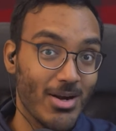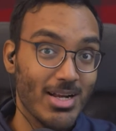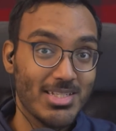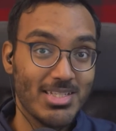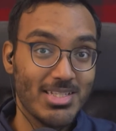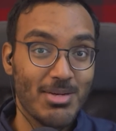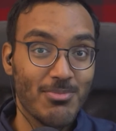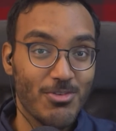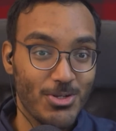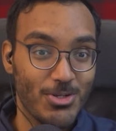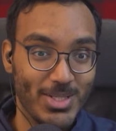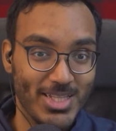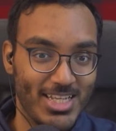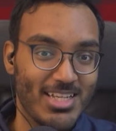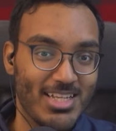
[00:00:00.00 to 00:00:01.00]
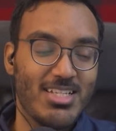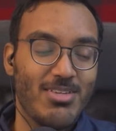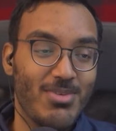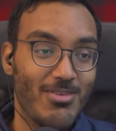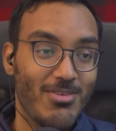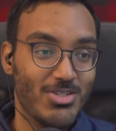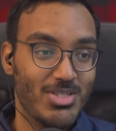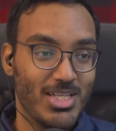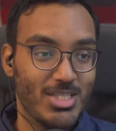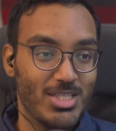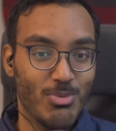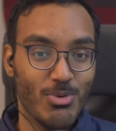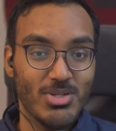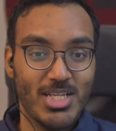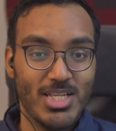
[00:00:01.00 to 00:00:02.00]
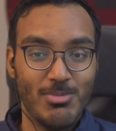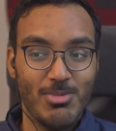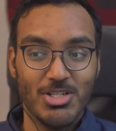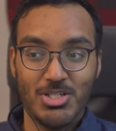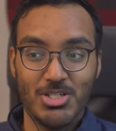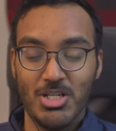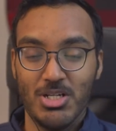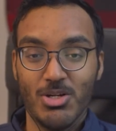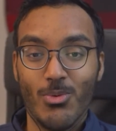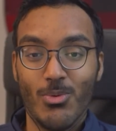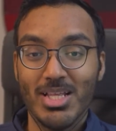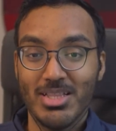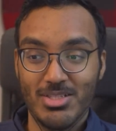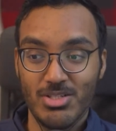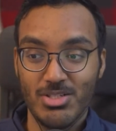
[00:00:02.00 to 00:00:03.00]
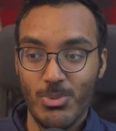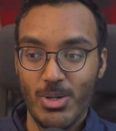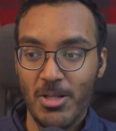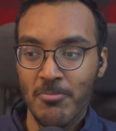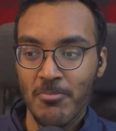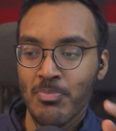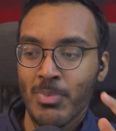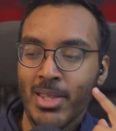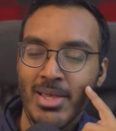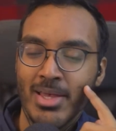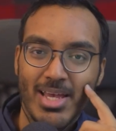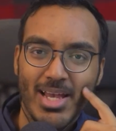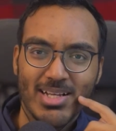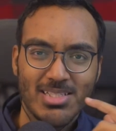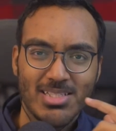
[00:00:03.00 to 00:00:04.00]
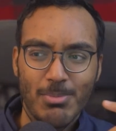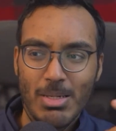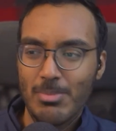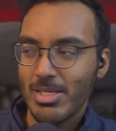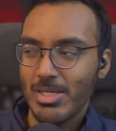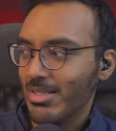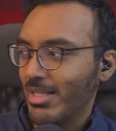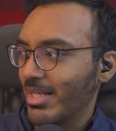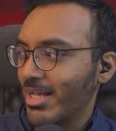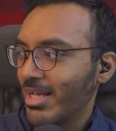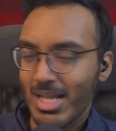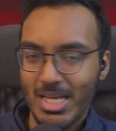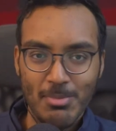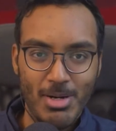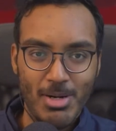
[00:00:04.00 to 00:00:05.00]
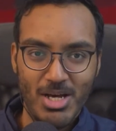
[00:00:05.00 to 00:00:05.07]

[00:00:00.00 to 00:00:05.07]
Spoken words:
to them for doing that, because I've never seen sports animation done quite this well, except maybe in like Hanebado